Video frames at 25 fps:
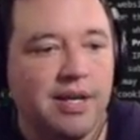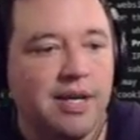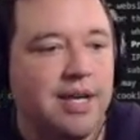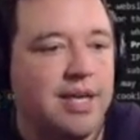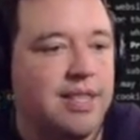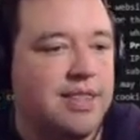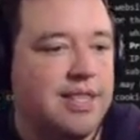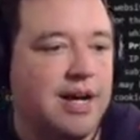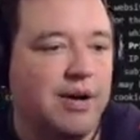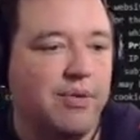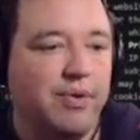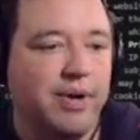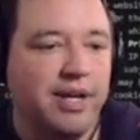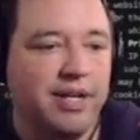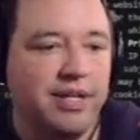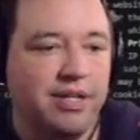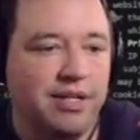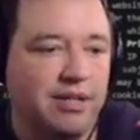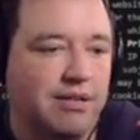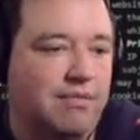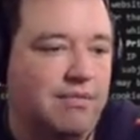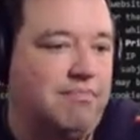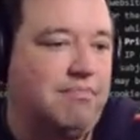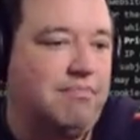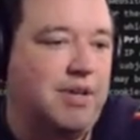That way,
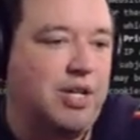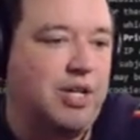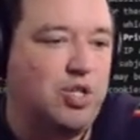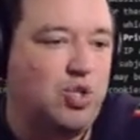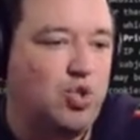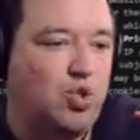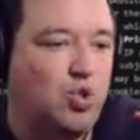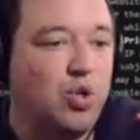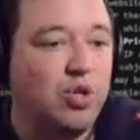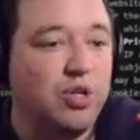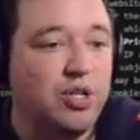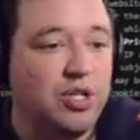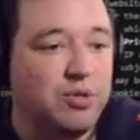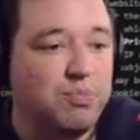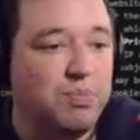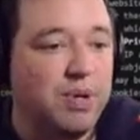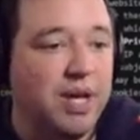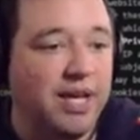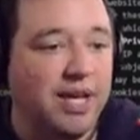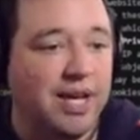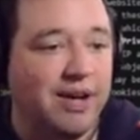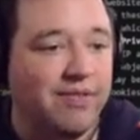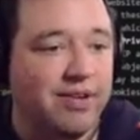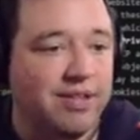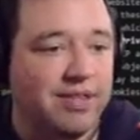it should just make
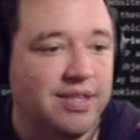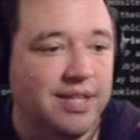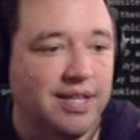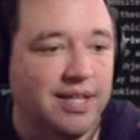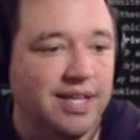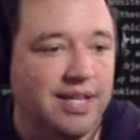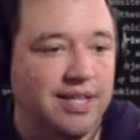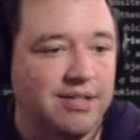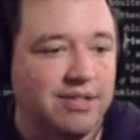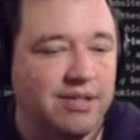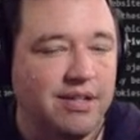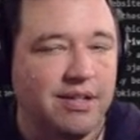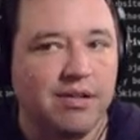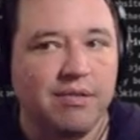everything easier.